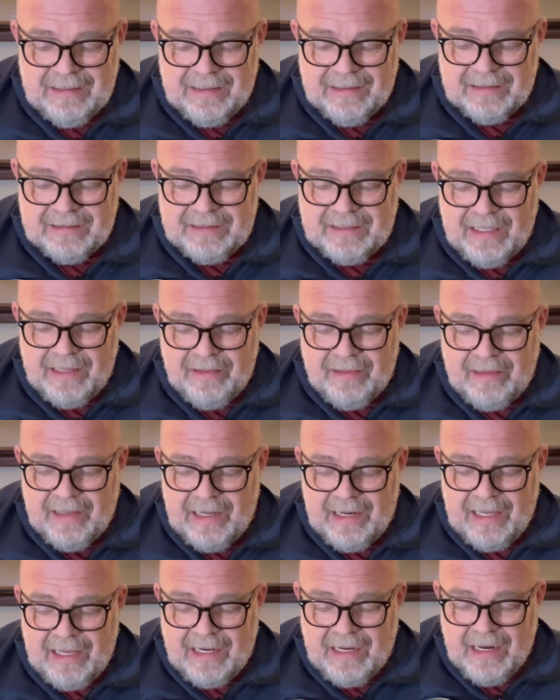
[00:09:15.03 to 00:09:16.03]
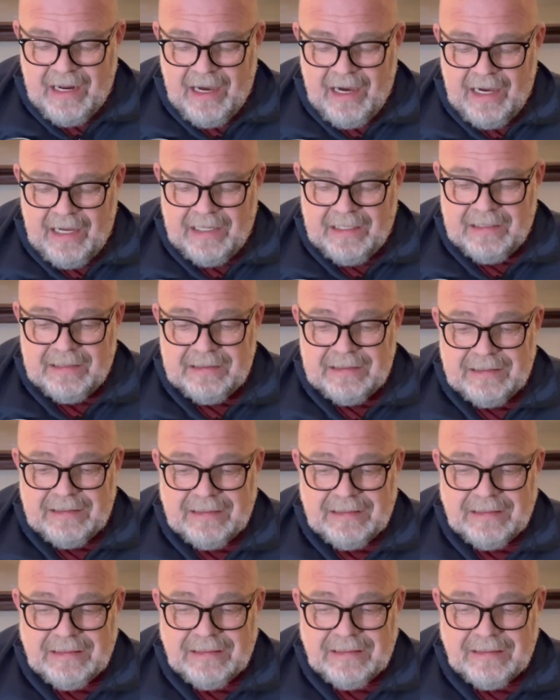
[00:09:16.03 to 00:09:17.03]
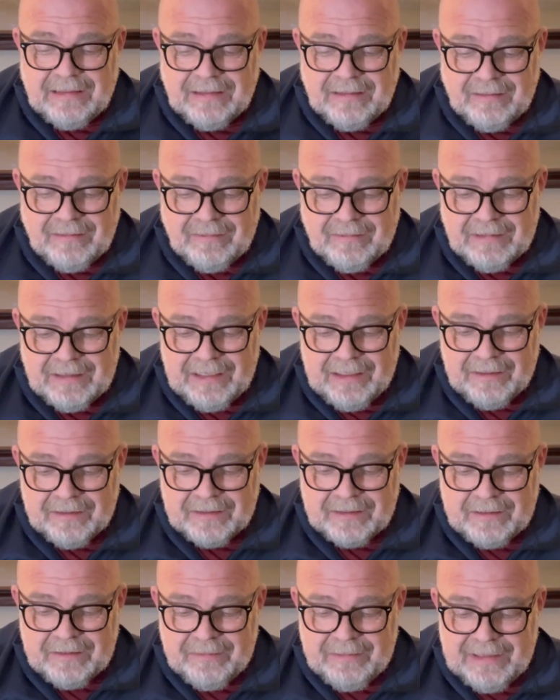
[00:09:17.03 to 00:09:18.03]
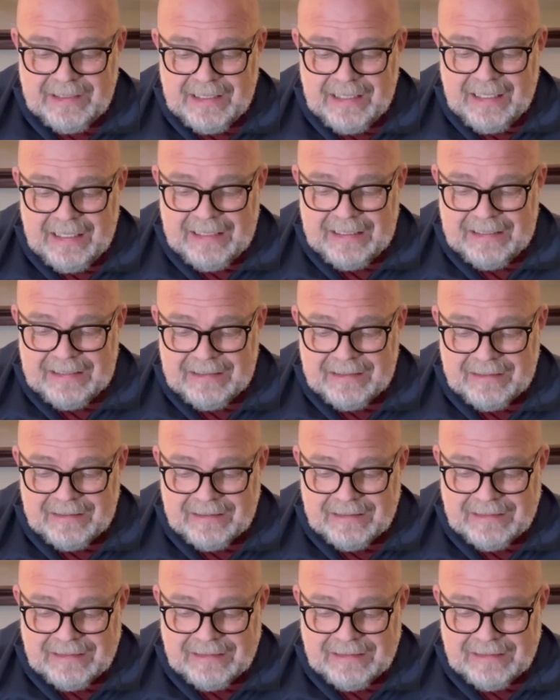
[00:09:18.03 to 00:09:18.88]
synthetic nut. What else do we got here?